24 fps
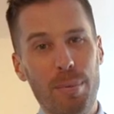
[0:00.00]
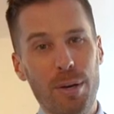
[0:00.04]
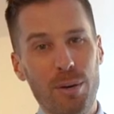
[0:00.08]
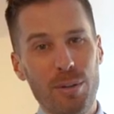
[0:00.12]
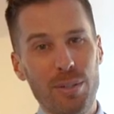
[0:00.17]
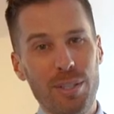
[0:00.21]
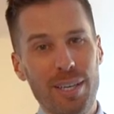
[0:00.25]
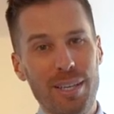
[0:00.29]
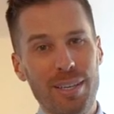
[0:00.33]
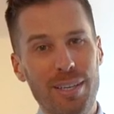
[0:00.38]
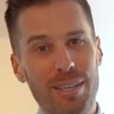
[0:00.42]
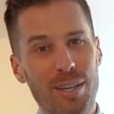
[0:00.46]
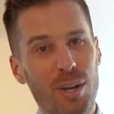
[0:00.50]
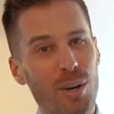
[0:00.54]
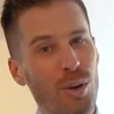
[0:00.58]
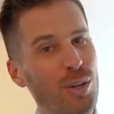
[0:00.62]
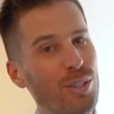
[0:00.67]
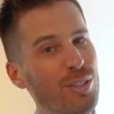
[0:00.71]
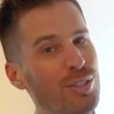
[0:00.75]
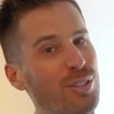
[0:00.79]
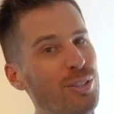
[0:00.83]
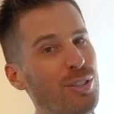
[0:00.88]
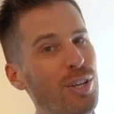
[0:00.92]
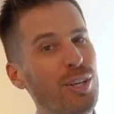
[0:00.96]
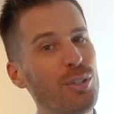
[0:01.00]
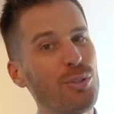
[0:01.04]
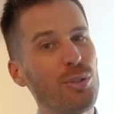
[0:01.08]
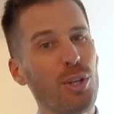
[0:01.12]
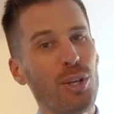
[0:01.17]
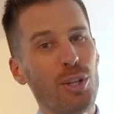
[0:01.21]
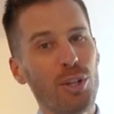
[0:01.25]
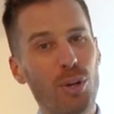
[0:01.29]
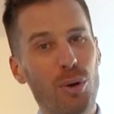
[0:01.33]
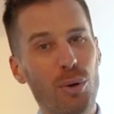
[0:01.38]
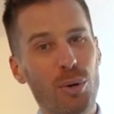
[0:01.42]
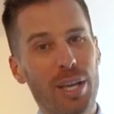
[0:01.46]
building,
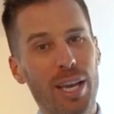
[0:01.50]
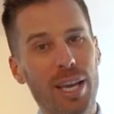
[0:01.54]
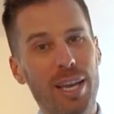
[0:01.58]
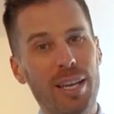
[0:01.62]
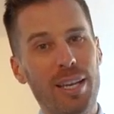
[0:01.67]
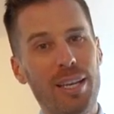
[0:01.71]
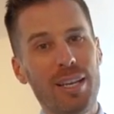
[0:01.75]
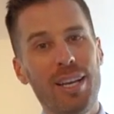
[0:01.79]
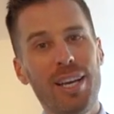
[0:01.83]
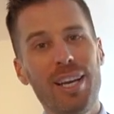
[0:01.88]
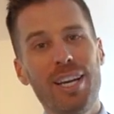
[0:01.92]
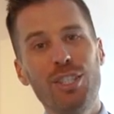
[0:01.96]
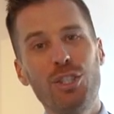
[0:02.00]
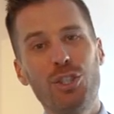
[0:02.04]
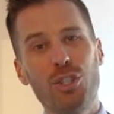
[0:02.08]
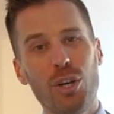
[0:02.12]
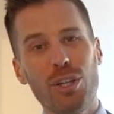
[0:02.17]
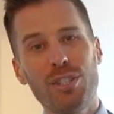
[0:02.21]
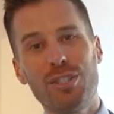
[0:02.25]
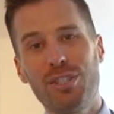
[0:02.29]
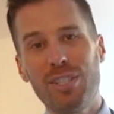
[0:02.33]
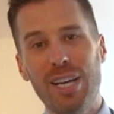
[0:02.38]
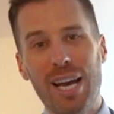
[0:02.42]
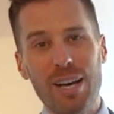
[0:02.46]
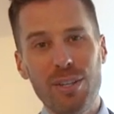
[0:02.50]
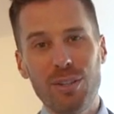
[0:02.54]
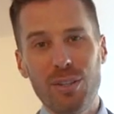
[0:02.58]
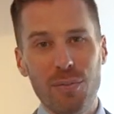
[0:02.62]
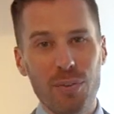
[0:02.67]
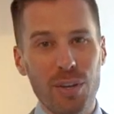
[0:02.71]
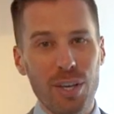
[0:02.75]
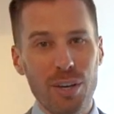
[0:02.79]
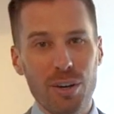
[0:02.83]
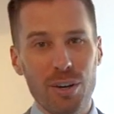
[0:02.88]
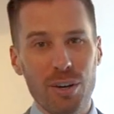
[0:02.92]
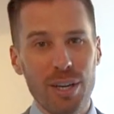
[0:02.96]
centrally located, just south of
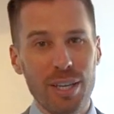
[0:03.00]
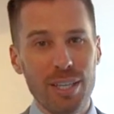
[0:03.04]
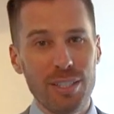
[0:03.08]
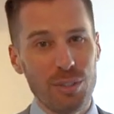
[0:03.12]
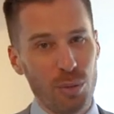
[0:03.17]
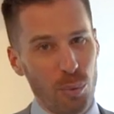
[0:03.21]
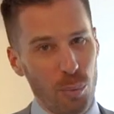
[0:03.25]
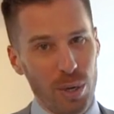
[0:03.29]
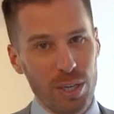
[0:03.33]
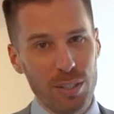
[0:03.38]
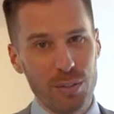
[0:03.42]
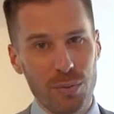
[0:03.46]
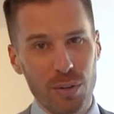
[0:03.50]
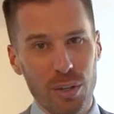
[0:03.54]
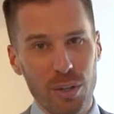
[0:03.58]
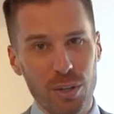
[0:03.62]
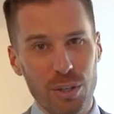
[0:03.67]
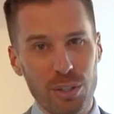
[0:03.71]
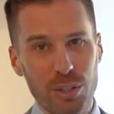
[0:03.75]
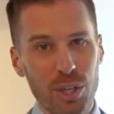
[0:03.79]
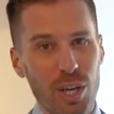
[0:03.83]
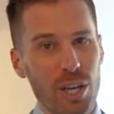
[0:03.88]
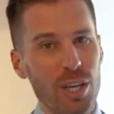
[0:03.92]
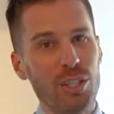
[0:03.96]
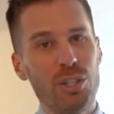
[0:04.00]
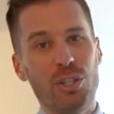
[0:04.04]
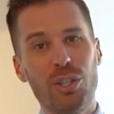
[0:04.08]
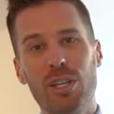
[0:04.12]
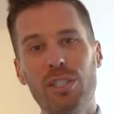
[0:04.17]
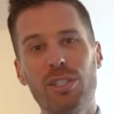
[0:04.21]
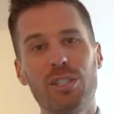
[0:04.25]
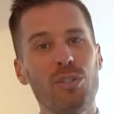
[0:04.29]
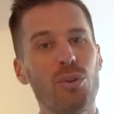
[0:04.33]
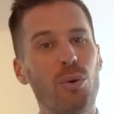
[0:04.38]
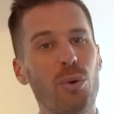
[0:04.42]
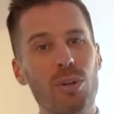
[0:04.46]
here is the West Village,
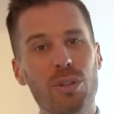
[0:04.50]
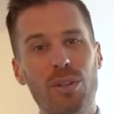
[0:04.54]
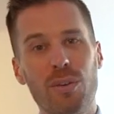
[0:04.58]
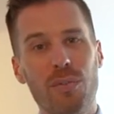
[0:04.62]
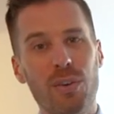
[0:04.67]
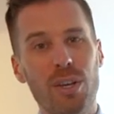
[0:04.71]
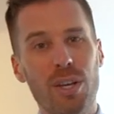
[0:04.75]
just north of